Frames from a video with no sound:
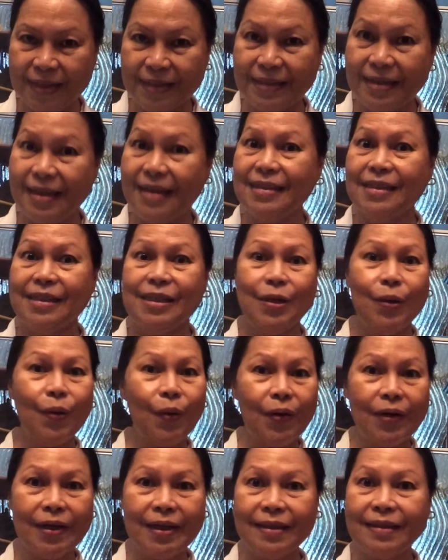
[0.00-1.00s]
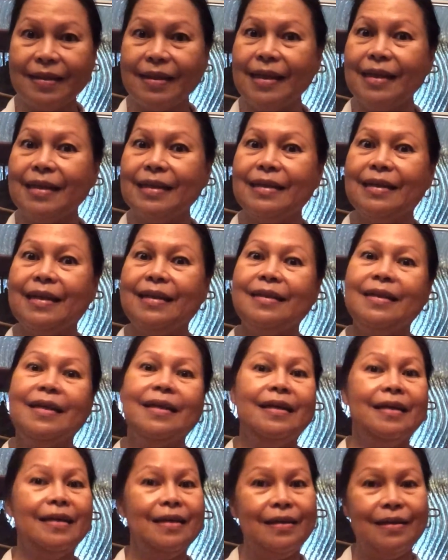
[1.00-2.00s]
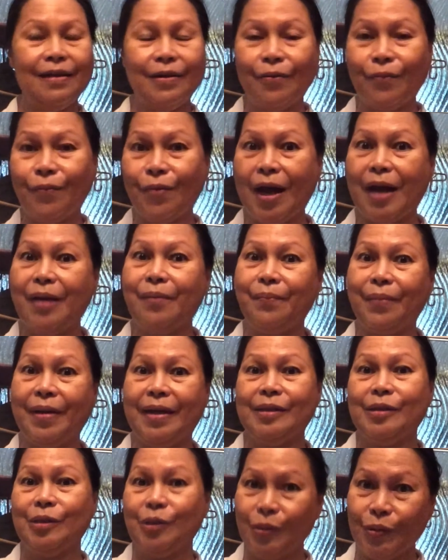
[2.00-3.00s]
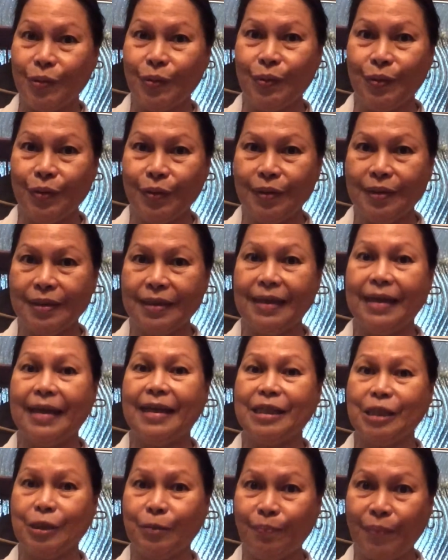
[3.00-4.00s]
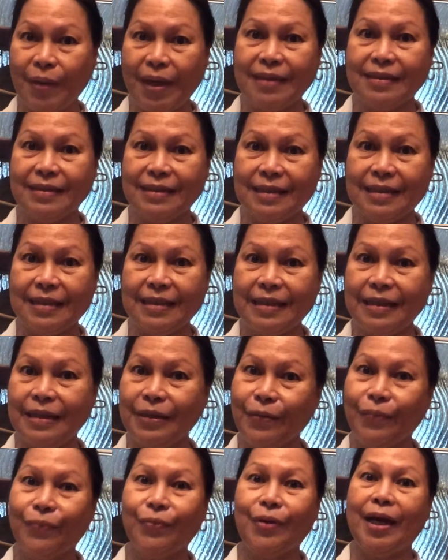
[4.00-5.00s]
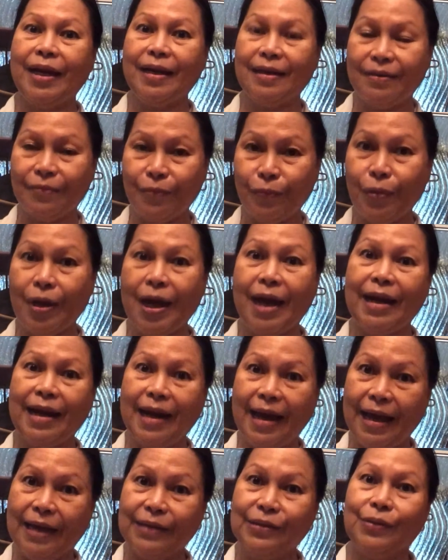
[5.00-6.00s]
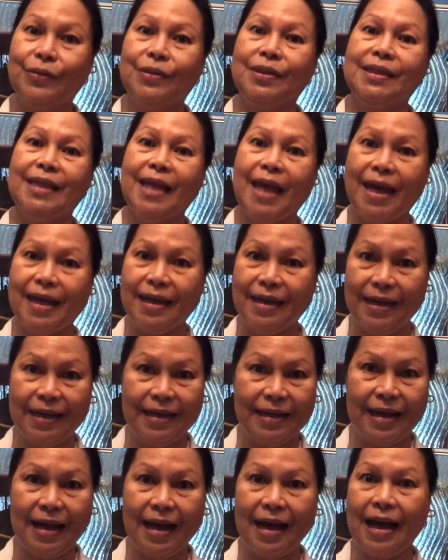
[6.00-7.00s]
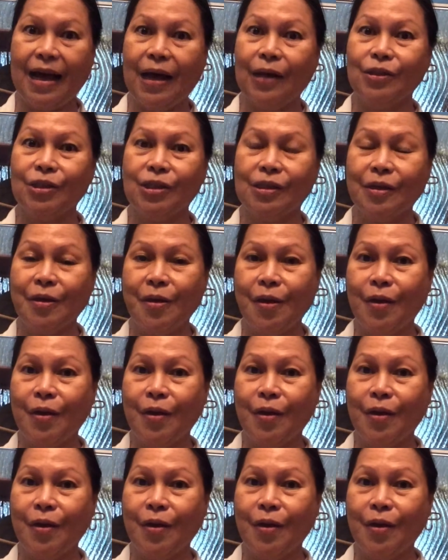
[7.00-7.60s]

That's the only thing that one must do, especially when one has to stay in the house